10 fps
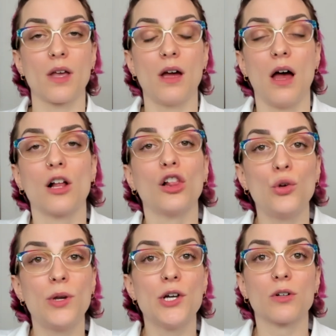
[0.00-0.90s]

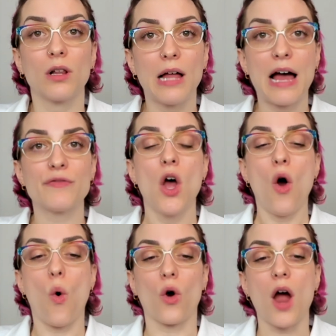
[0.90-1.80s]
gluteal cleft
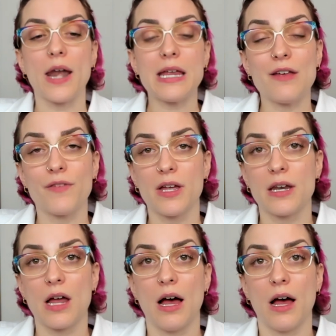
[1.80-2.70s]
or uneven